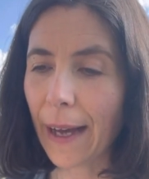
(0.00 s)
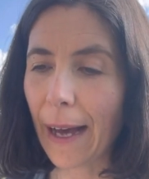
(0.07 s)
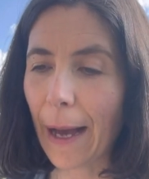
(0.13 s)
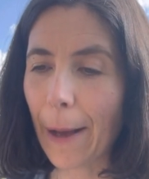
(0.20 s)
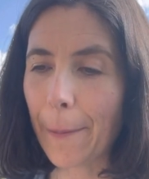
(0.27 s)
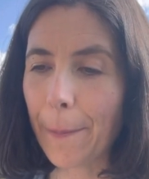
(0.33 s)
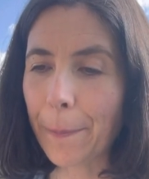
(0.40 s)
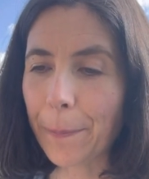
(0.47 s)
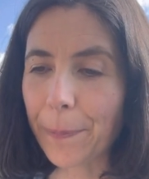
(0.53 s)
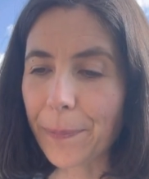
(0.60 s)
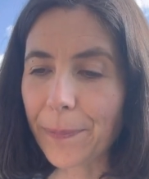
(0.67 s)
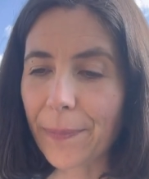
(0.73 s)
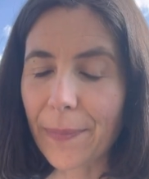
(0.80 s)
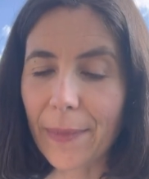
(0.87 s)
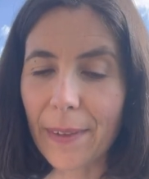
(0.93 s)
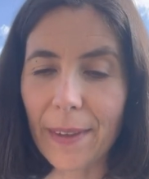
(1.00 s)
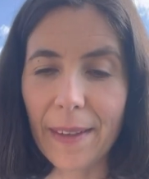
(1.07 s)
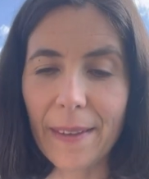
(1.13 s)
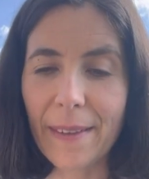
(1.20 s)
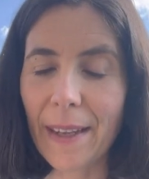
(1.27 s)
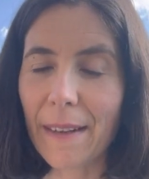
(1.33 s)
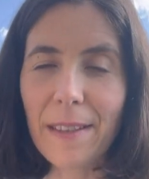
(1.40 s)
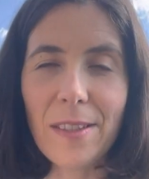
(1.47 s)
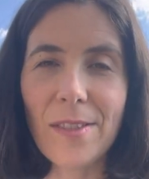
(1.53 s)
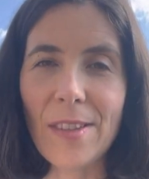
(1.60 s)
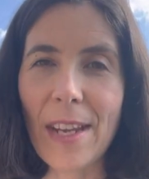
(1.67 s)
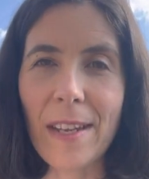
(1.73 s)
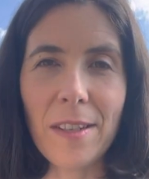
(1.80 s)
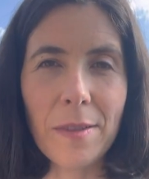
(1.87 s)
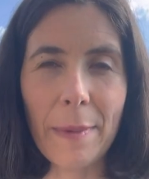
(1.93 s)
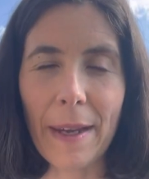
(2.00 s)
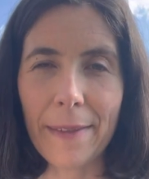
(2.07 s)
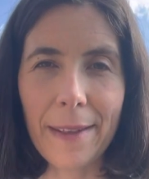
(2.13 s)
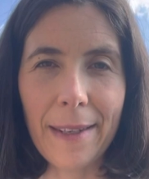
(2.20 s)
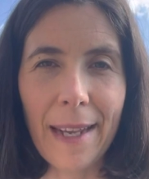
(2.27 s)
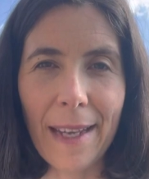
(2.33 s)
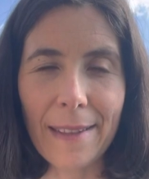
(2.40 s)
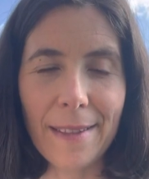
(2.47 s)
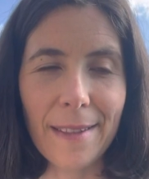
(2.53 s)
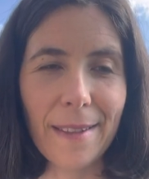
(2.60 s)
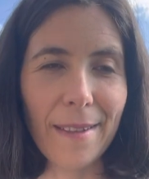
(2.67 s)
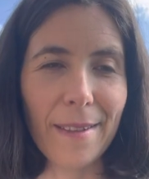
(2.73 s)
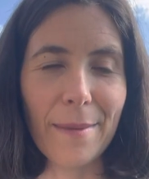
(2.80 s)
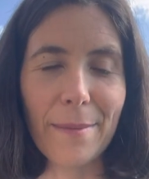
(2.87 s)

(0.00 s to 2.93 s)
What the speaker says: Their exchange about the letter